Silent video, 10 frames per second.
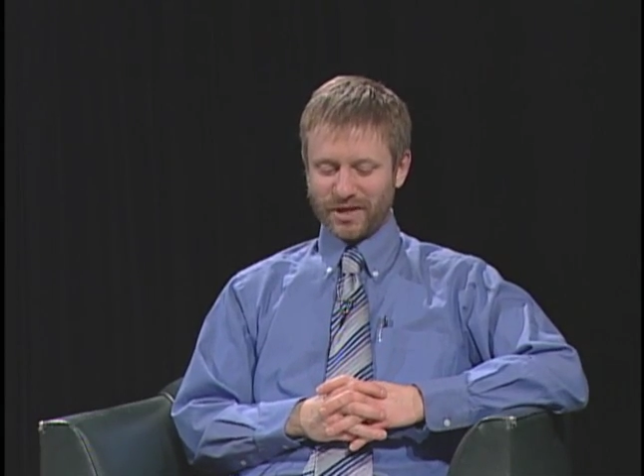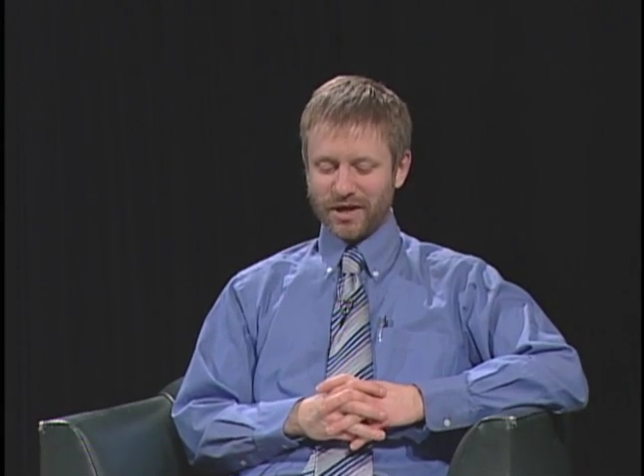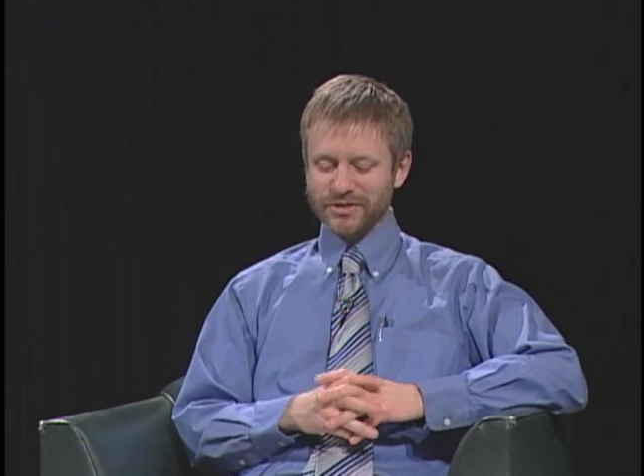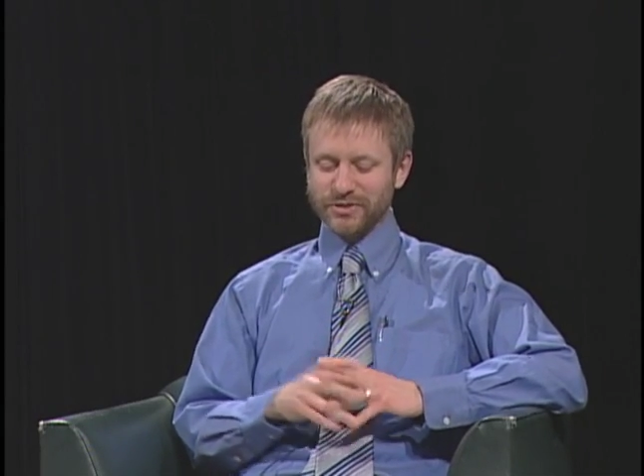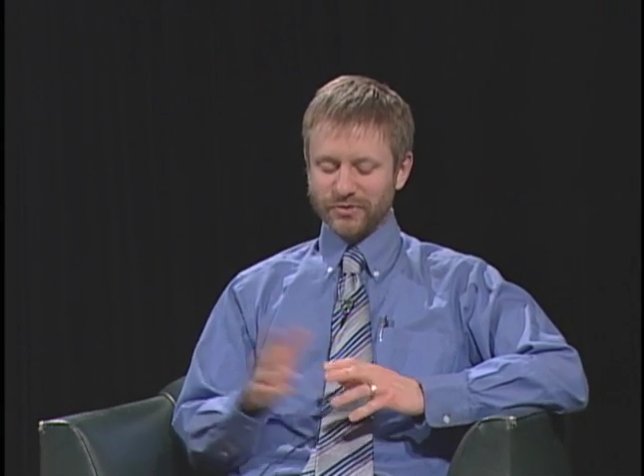
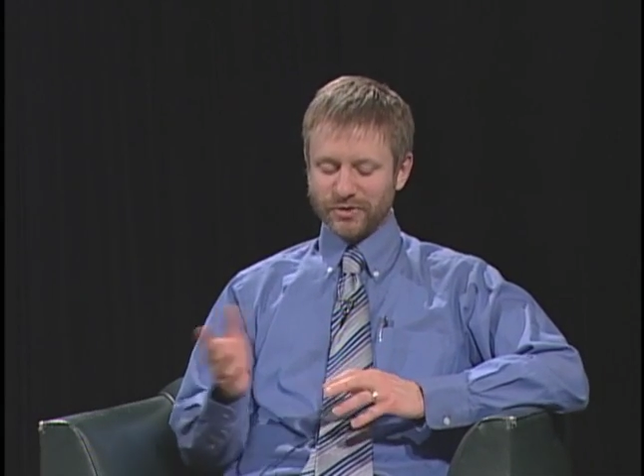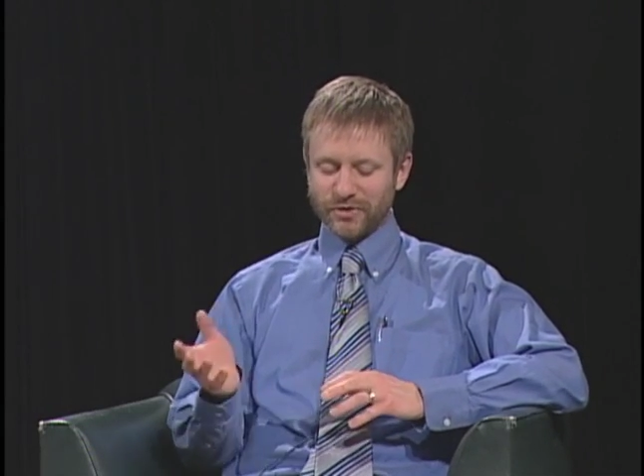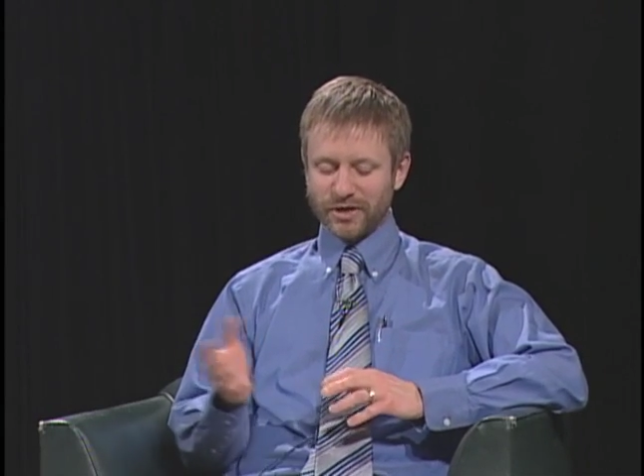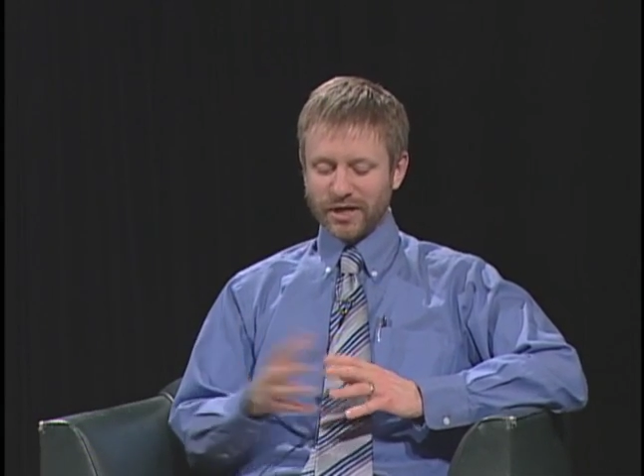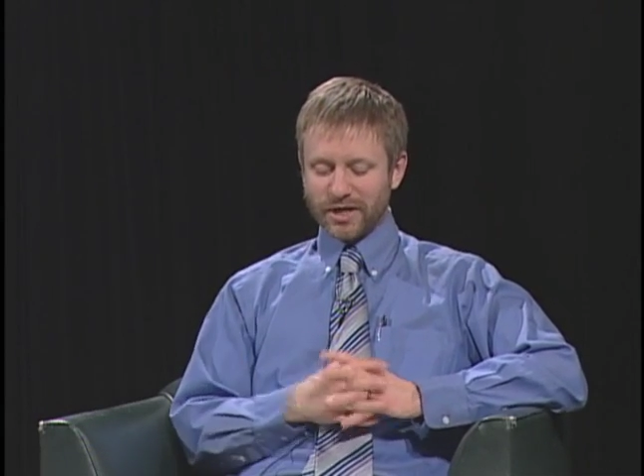Also, you
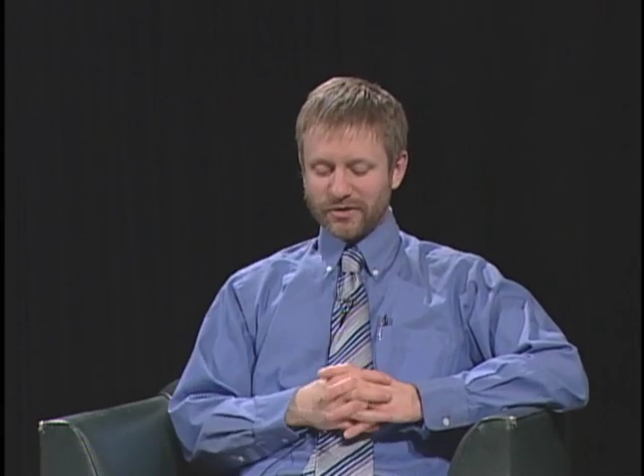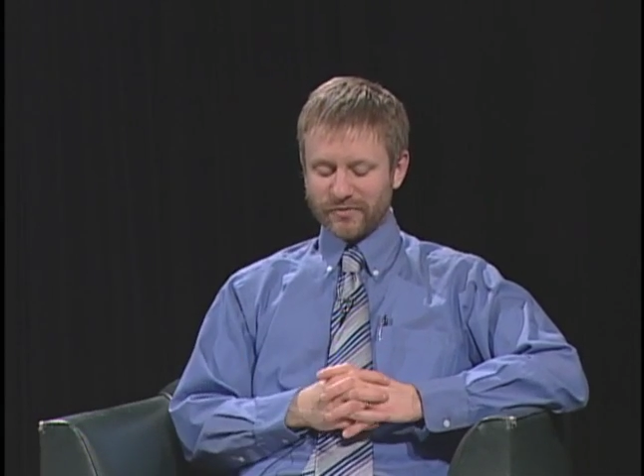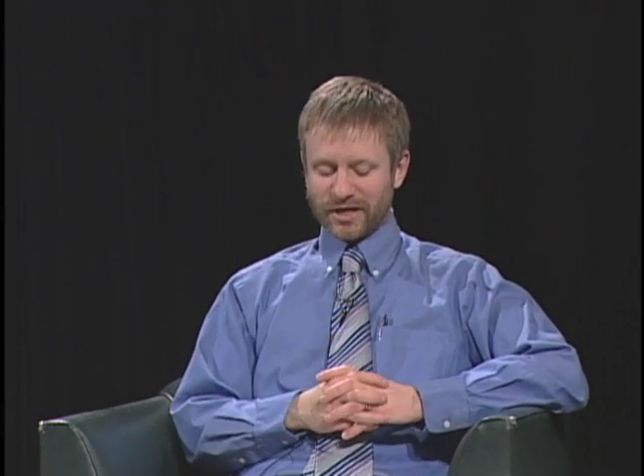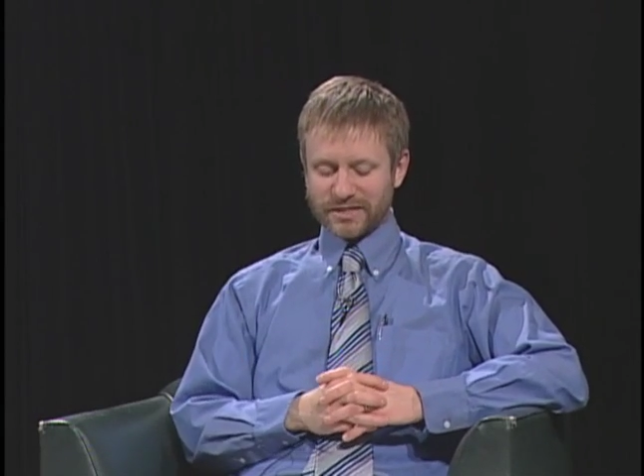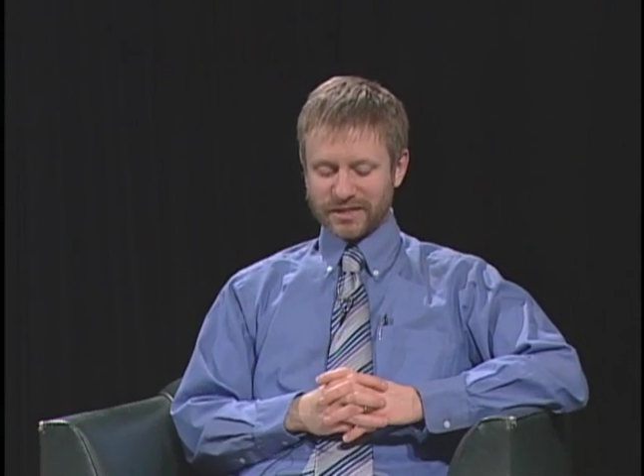
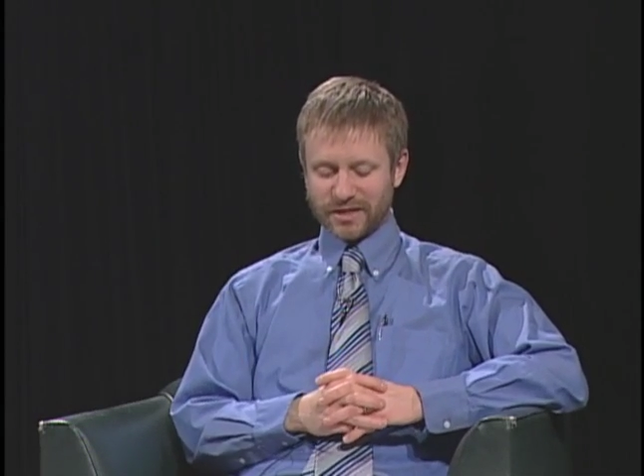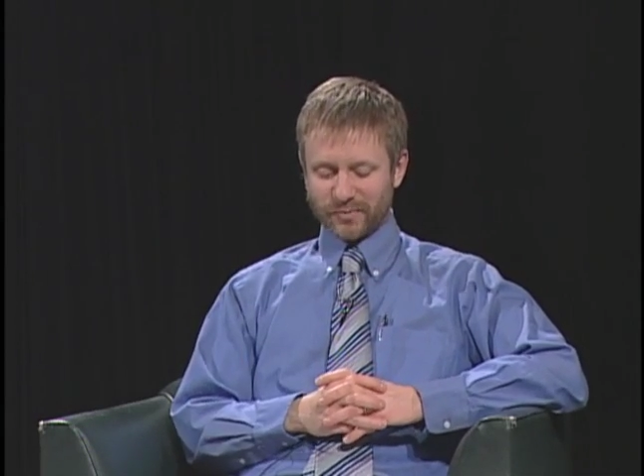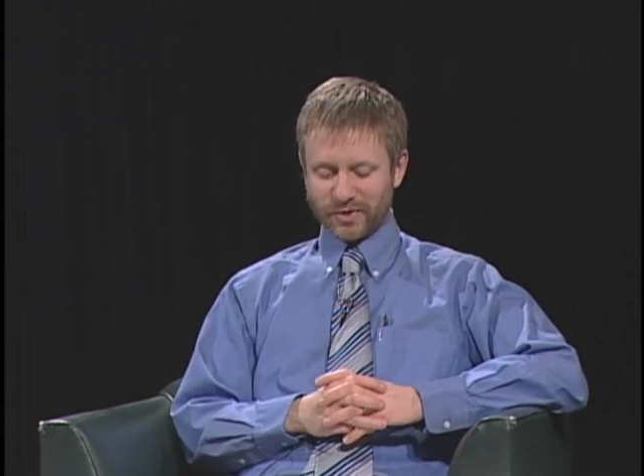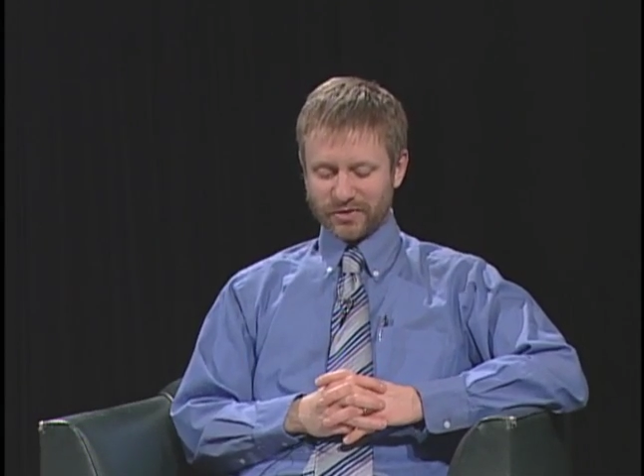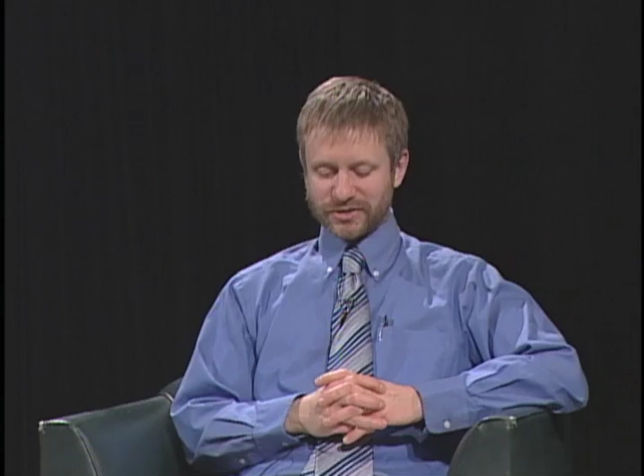have an essay
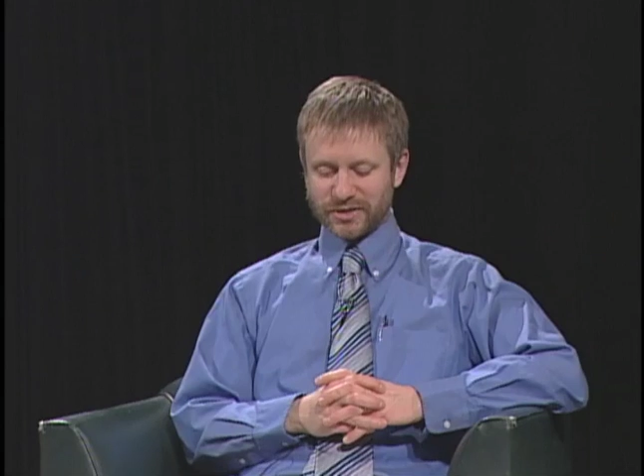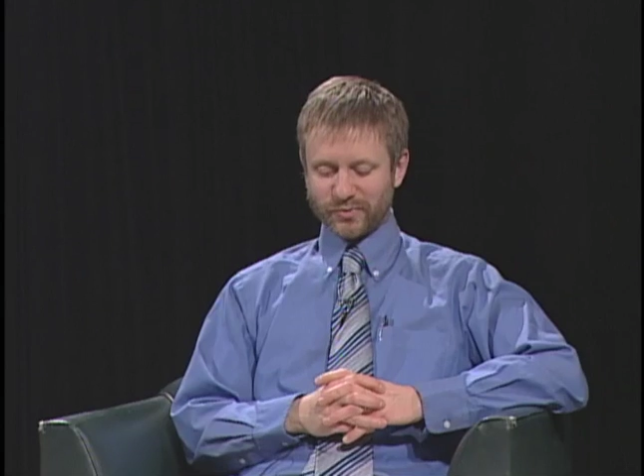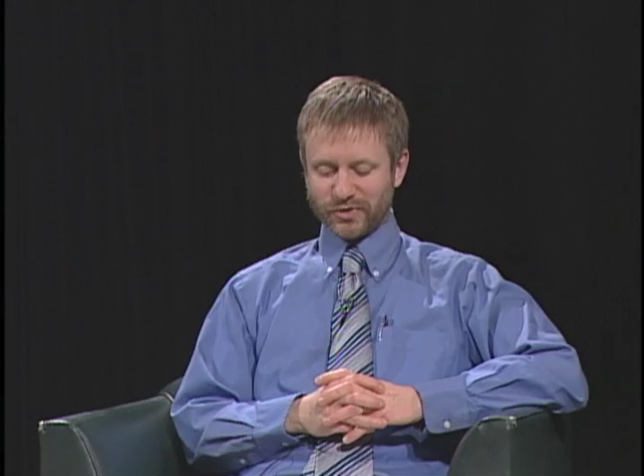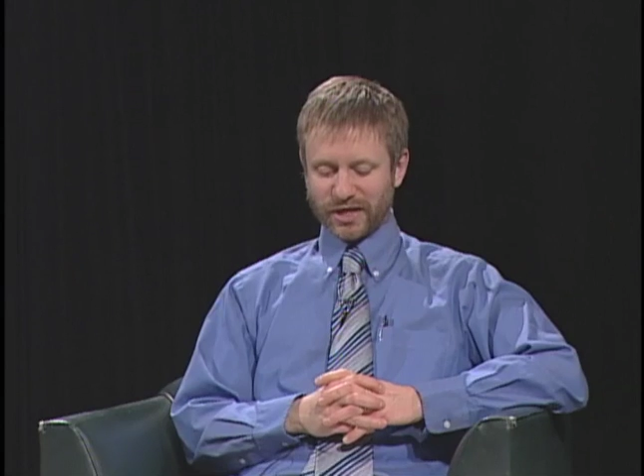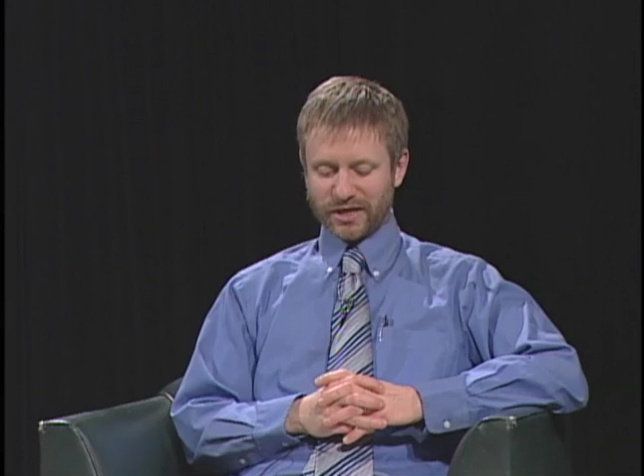that appears in the book